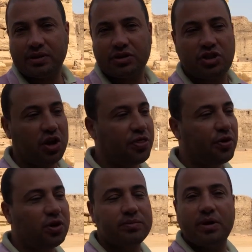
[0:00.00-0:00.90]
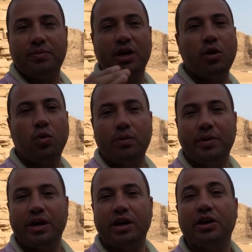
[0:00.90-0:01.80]
She thought maybe he will
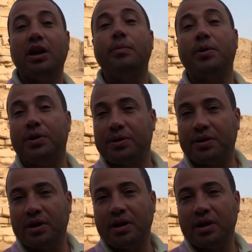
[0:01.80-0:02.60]
be in Lebanon